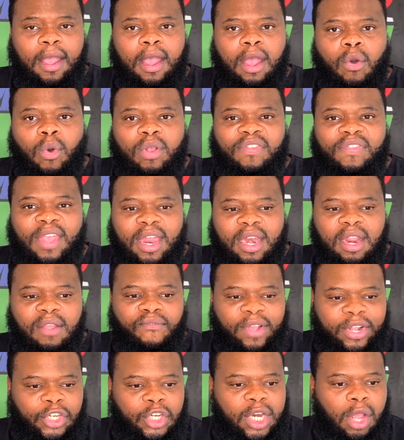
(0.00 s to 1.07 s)
was then
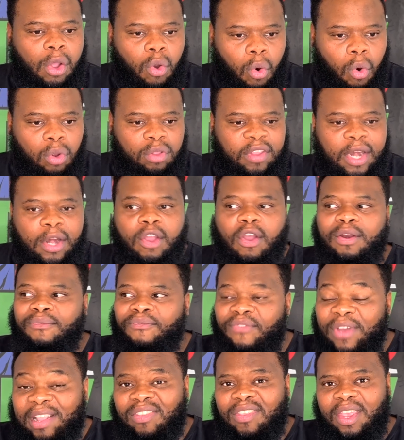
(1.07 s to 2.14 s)
eventually caught and
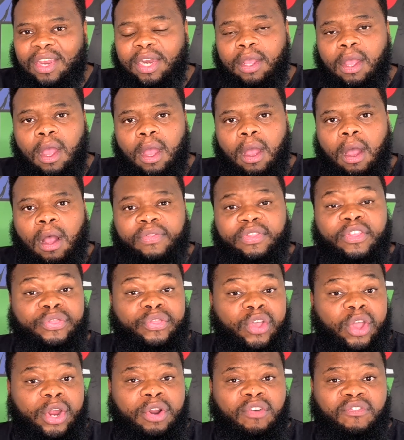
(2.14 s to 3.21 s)
convicted on the
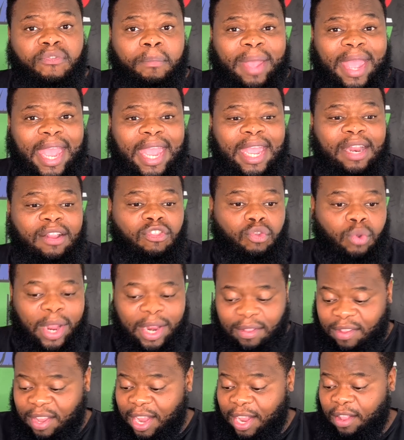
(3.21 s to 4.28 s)
3rd of May in
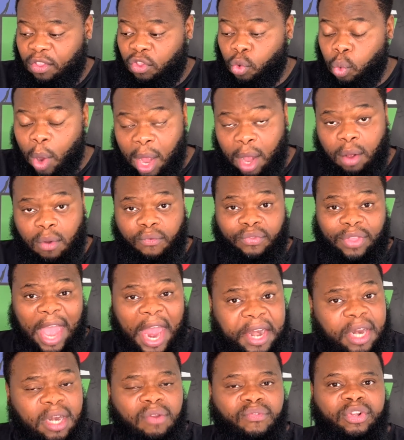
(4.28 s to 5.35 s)
2012.
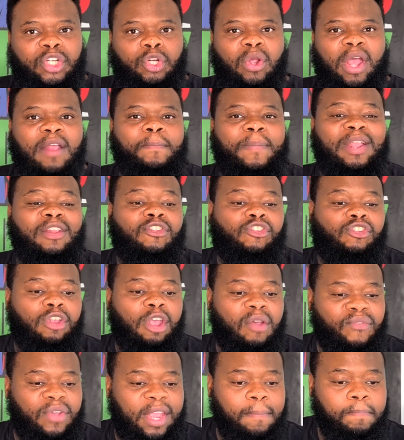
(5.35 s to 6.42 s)
That individual had been
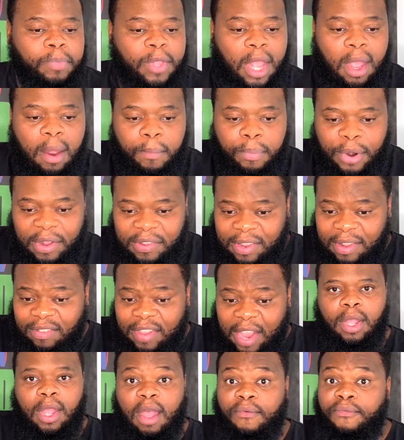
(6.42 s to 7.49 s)
serving prison
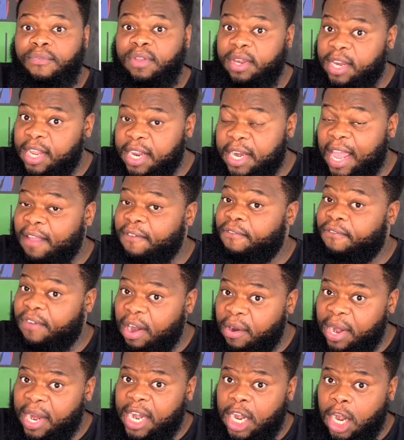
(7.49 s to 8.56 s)
time, indeed a
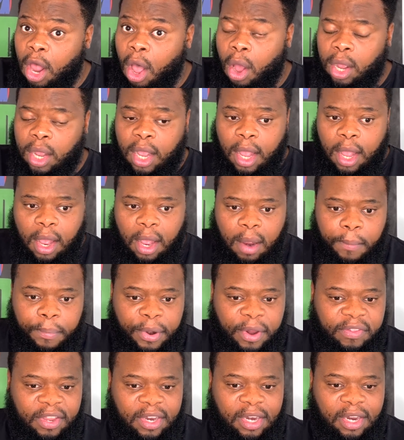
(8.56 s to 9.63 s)
very long
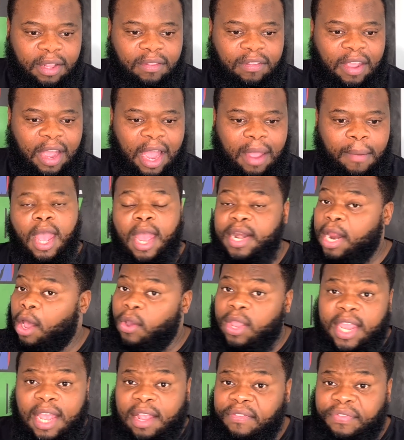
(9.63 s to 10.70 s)
prison time. Now,
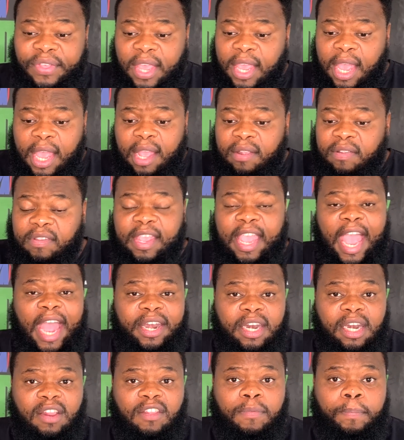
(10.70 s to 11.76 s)
here's the
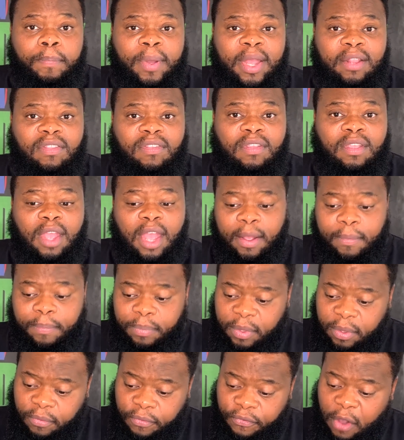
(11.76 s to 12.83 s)
scandalous bit.
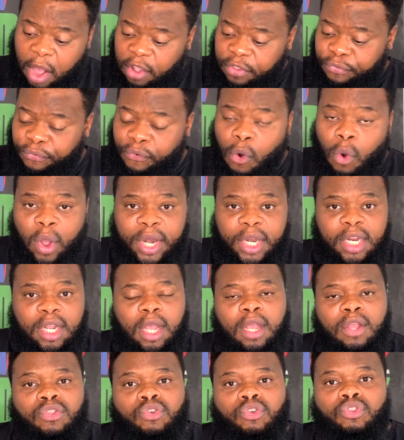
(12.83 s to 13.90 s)
Fast forward
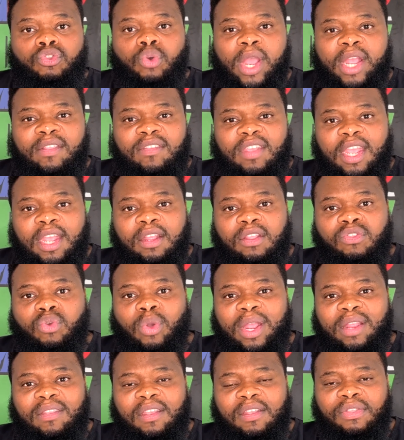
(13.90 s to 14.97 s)
to
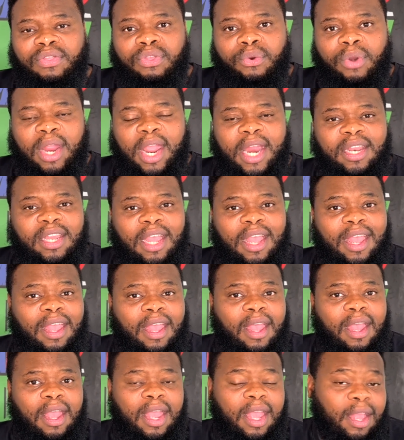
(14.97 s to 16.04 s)
2023, and
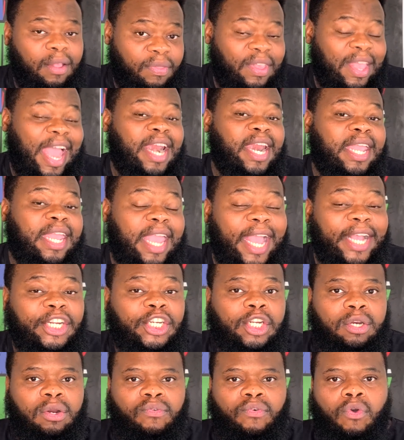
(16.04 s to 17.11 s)
the
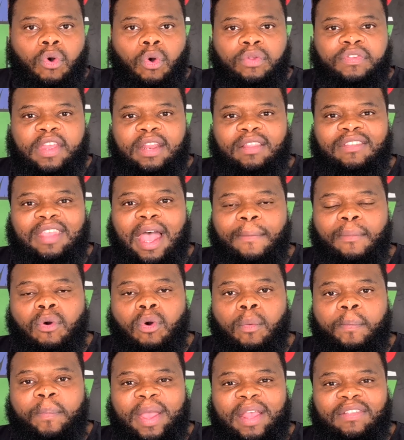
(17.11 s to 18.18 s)
allegation, of course, that
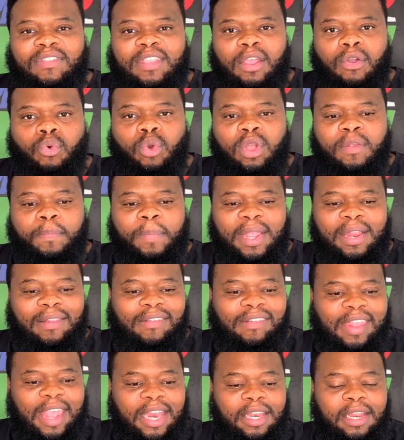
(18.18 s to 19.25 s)
Thabo Bester, who had been
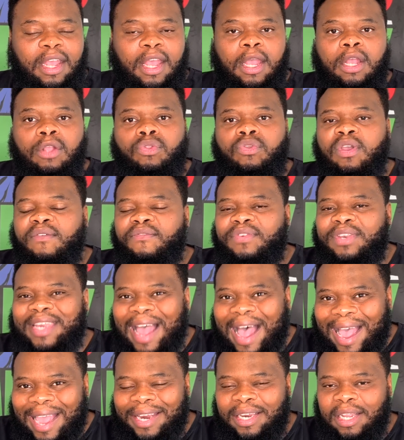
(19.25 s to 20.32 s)
said to have
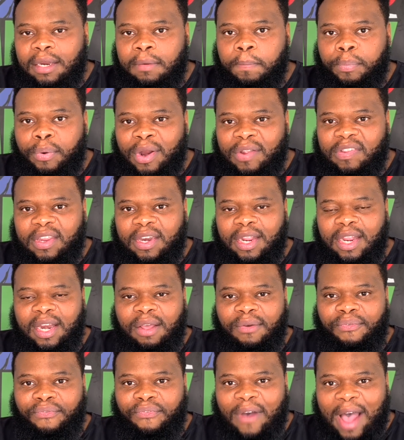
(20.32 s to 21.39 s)
died in prison in a
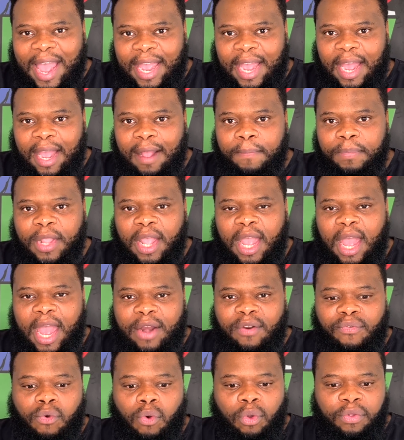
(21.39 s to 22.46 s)
fire,
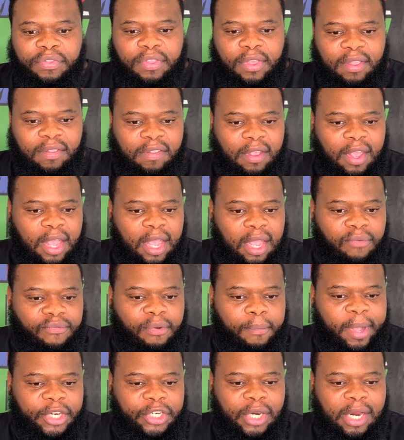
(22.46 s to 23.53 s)
and of course this
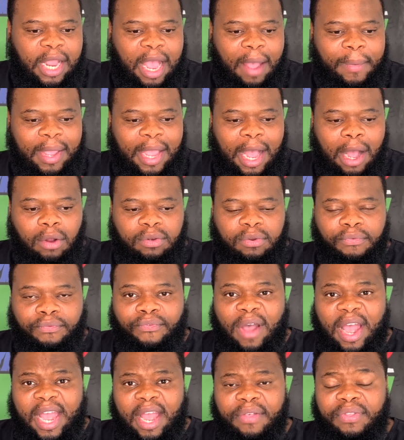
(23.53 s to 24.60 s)
information coming out
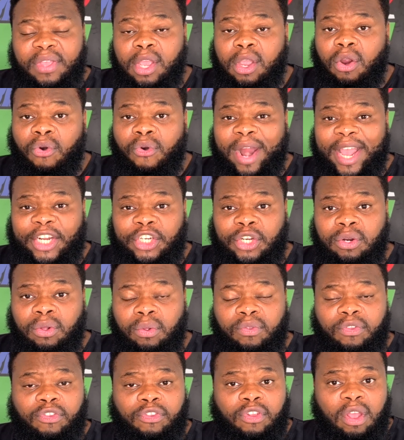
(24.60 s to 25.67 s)
via the
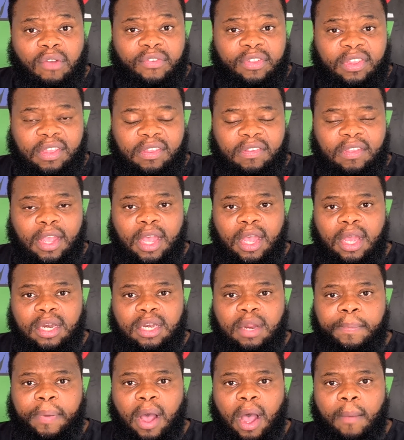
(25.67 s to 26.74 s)
Correctional Services
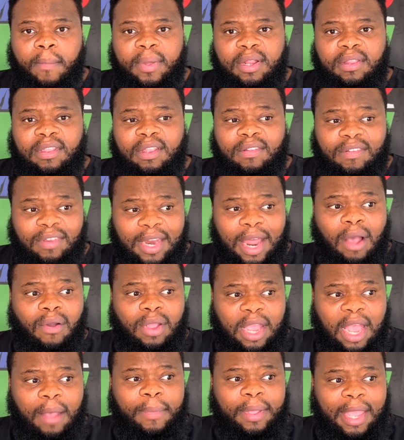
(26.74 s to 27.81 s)
Department, it's now
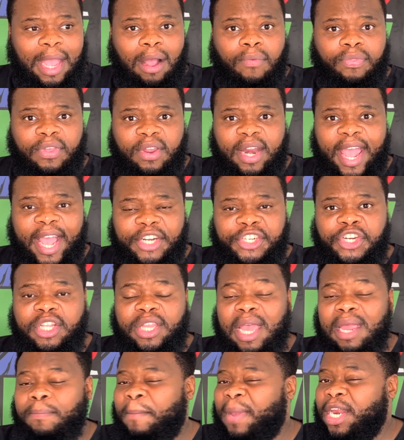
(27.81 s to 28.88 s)
coming out that actually
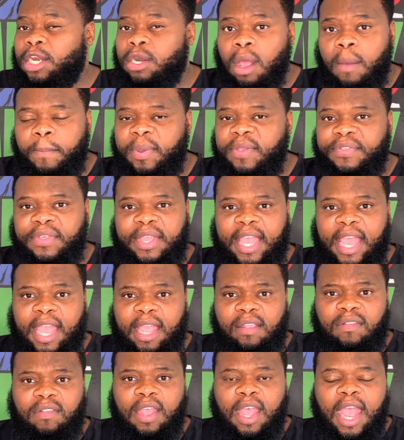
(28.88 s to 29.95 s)
that may not be the
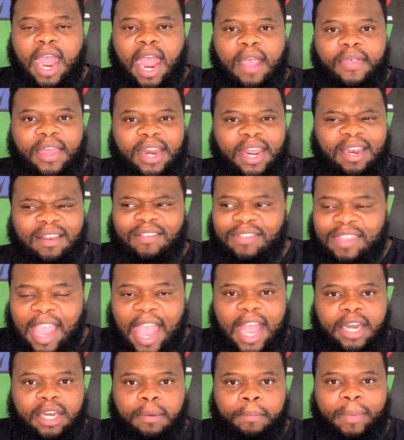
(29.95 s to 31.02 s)
case, and that
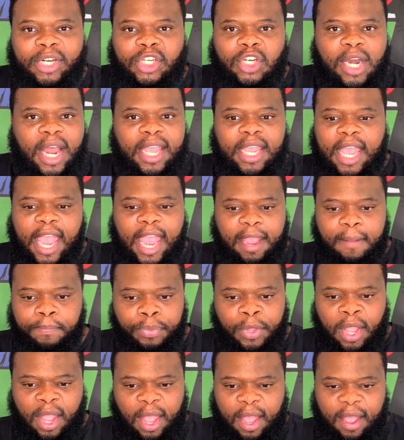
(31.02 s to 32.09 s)
instead, much like a
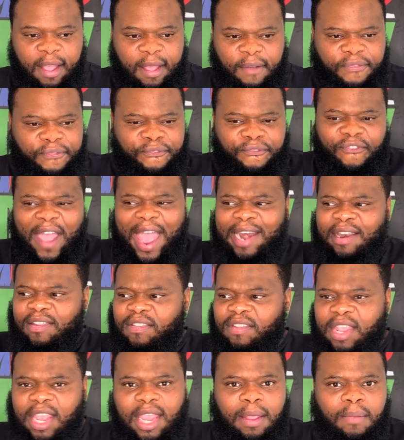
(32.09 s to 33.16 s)

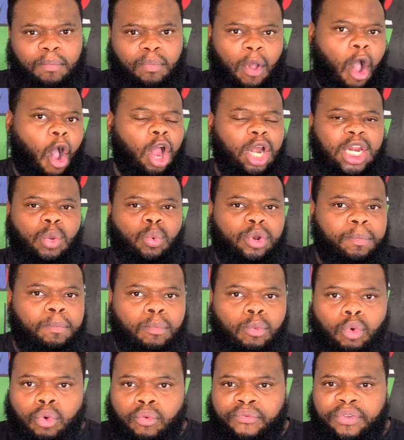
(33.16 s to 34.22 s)
fancy Hollywood
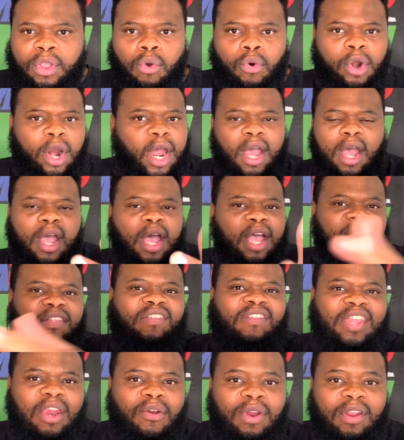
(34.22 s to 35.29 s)
movie or a
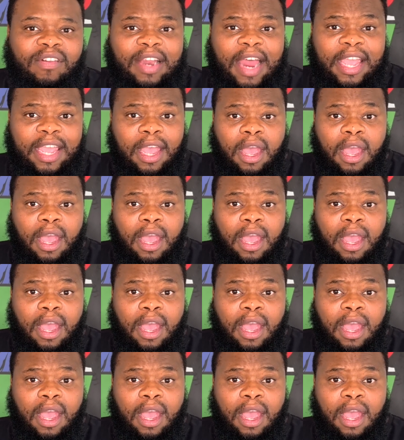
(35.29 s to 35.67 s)
series like